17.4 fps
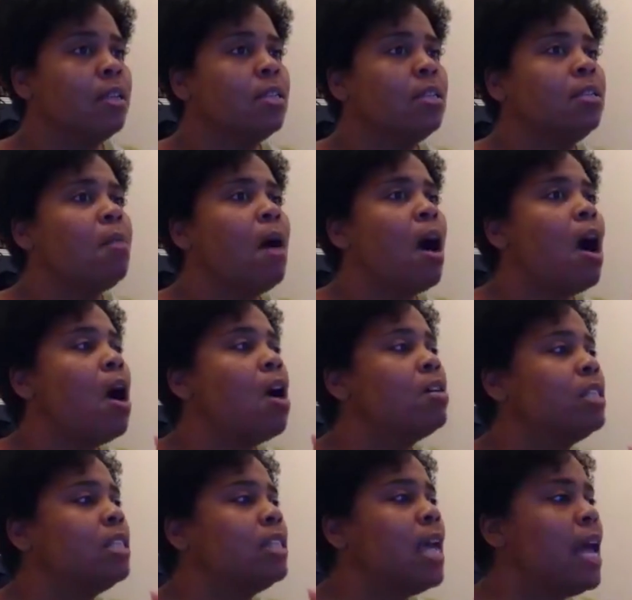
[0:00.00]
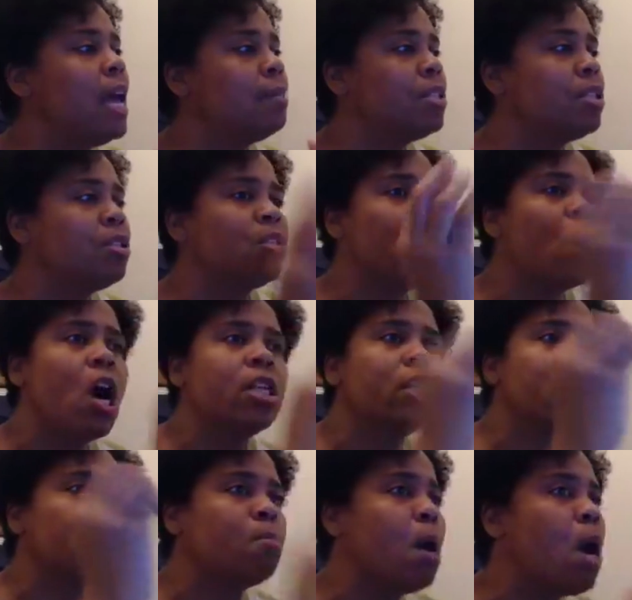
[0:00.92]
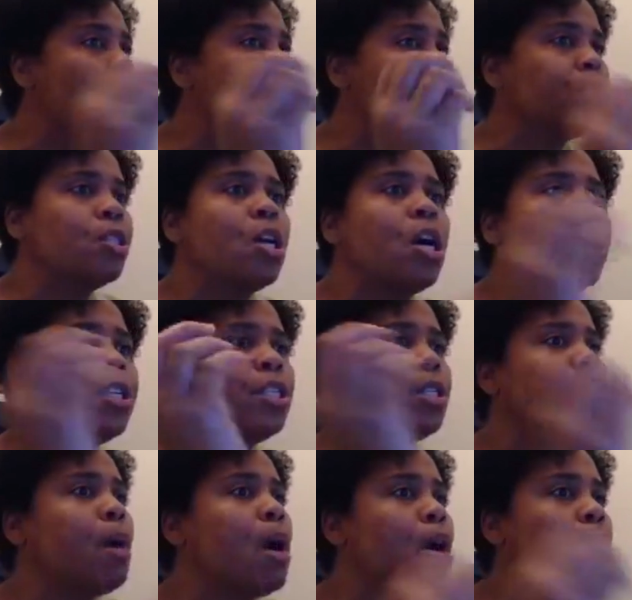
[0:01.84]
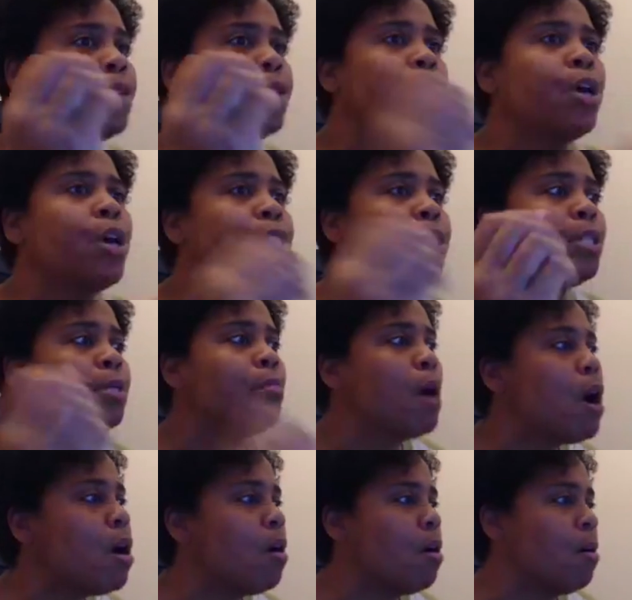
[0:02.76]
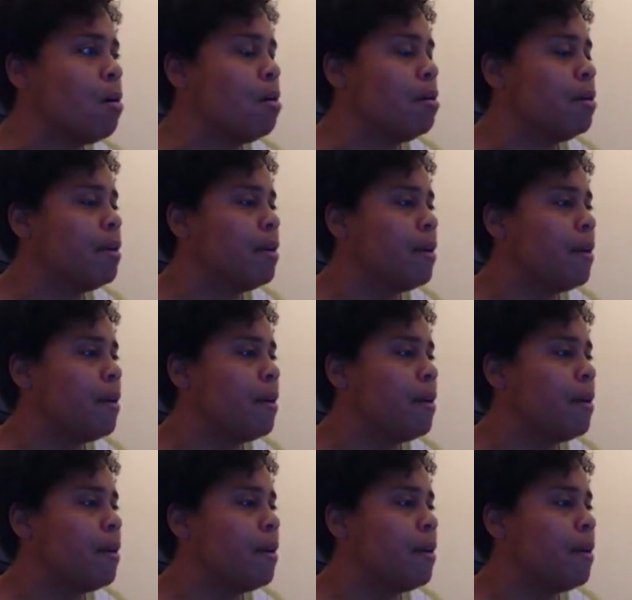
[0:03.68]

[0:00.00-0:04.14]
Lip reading: Small steps. Start small. Start small. Start small.